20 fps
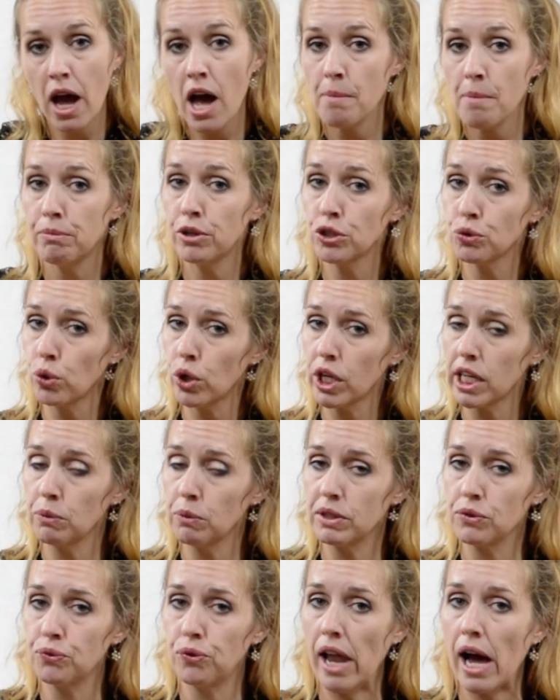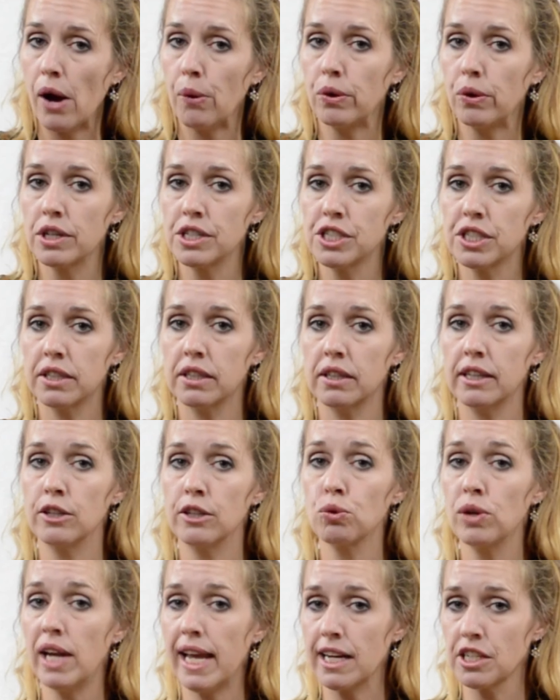But working with flowers,
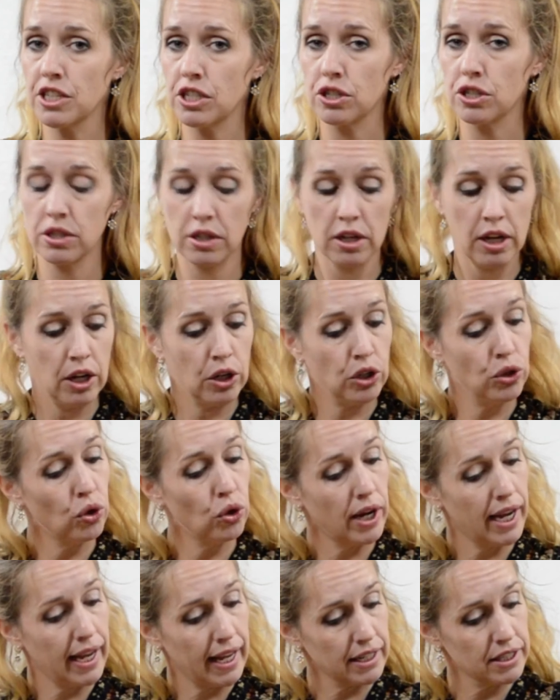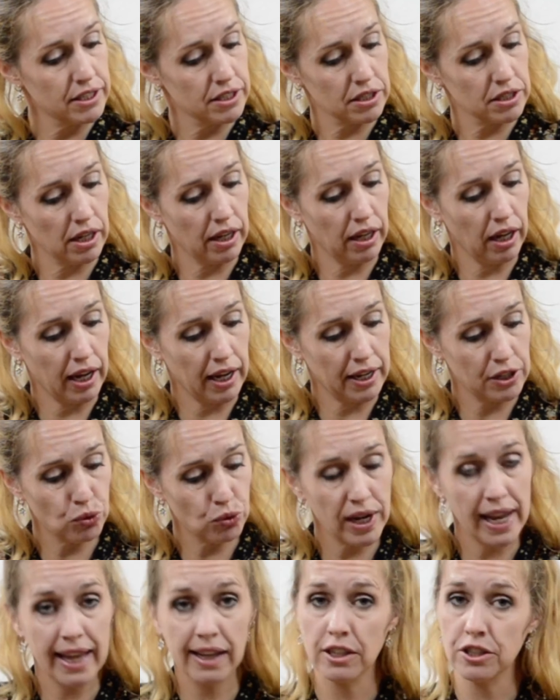it relaxes your hands, it
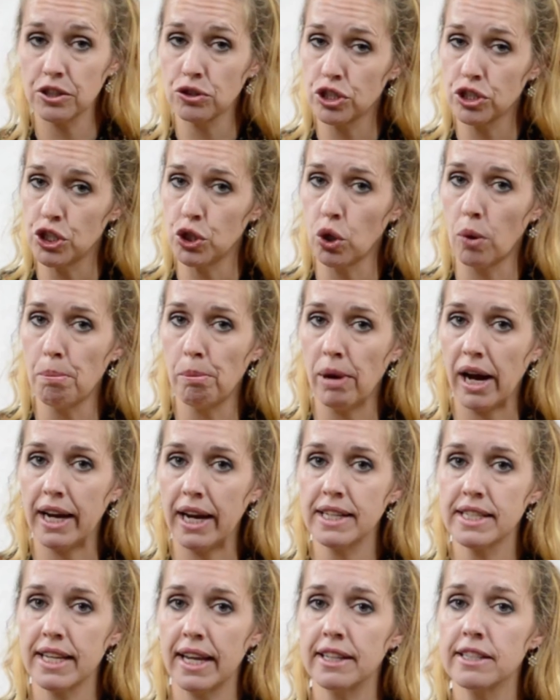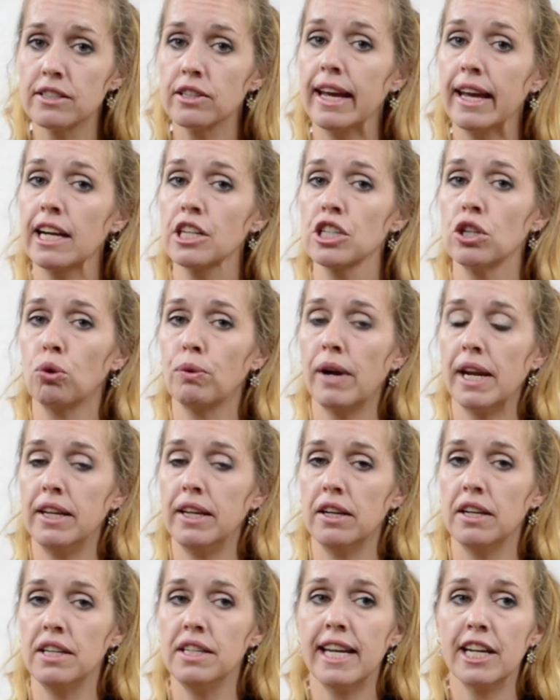relaxes your mind, and it's actually already
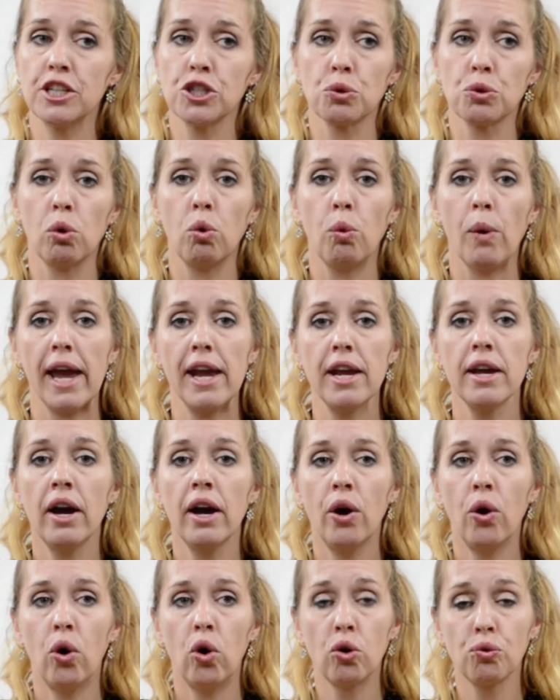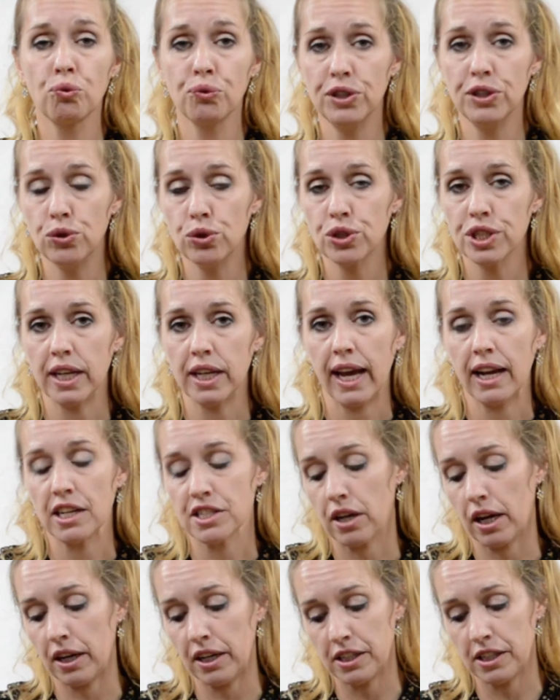a natural way of reducing
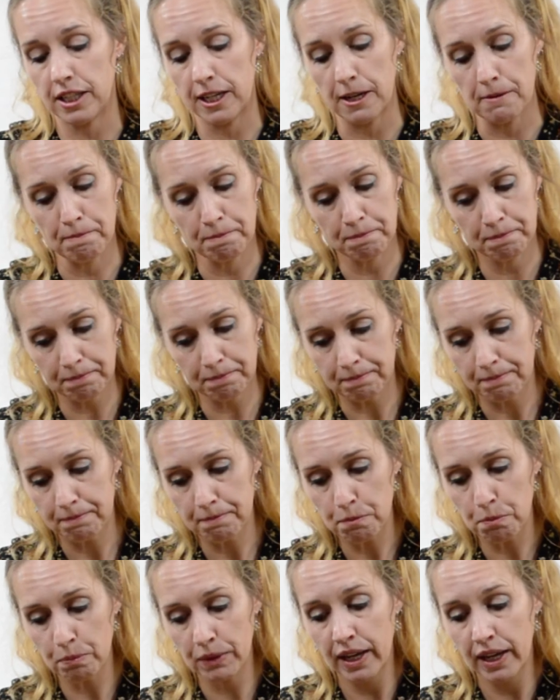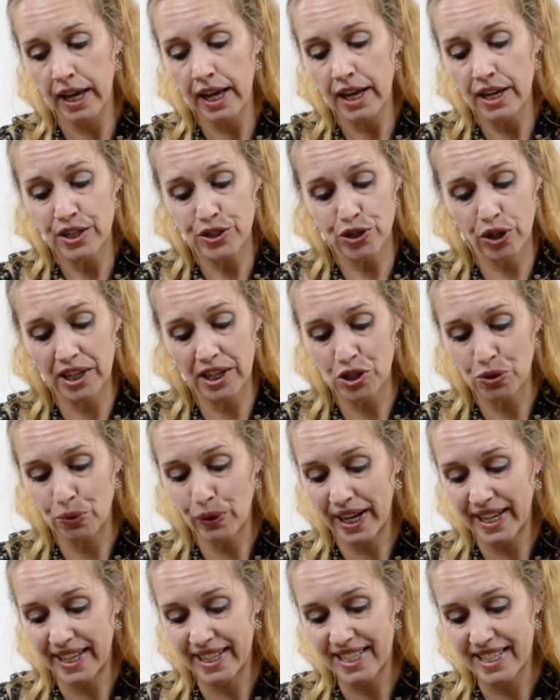anxiety. So that's
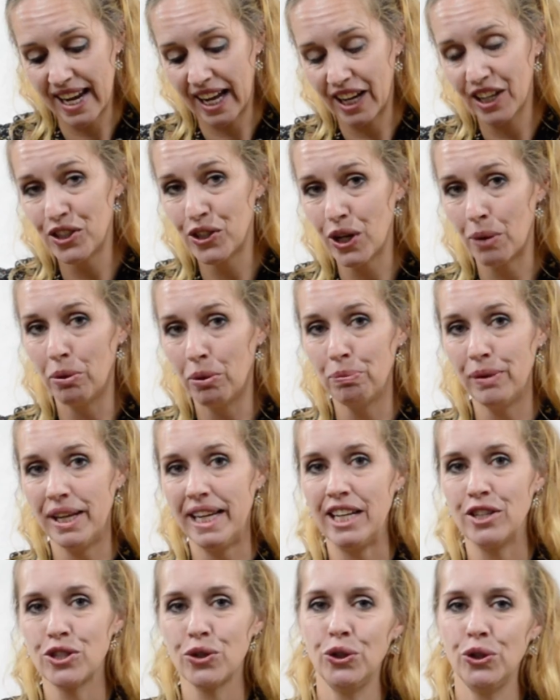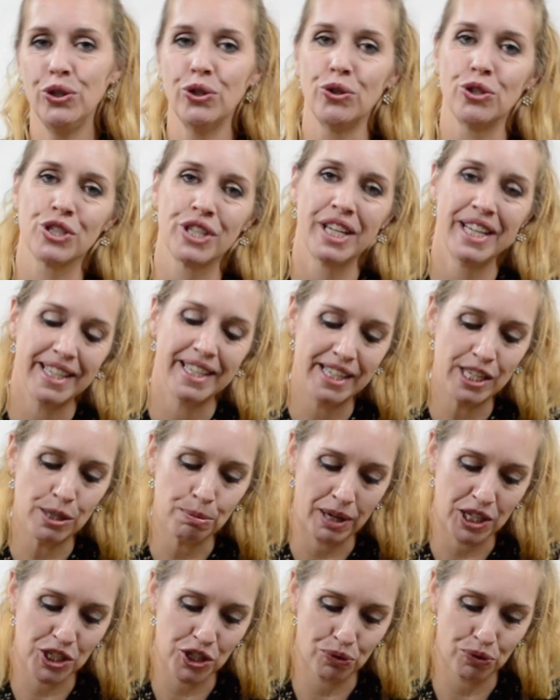why it's like a double meaning to use these
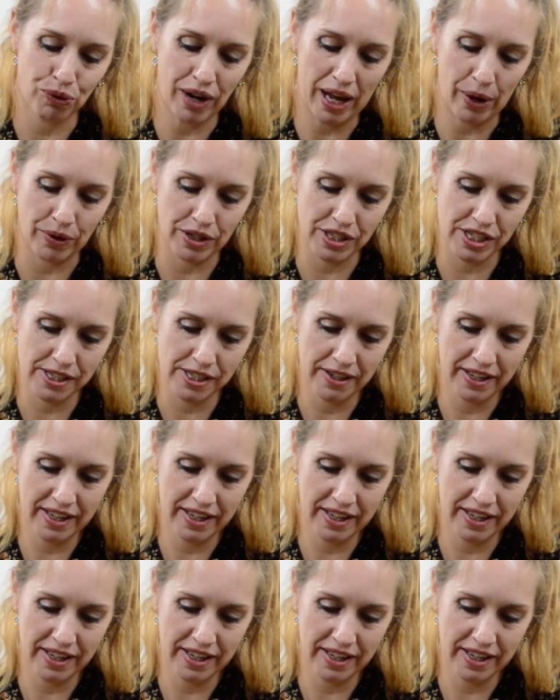passion flowers.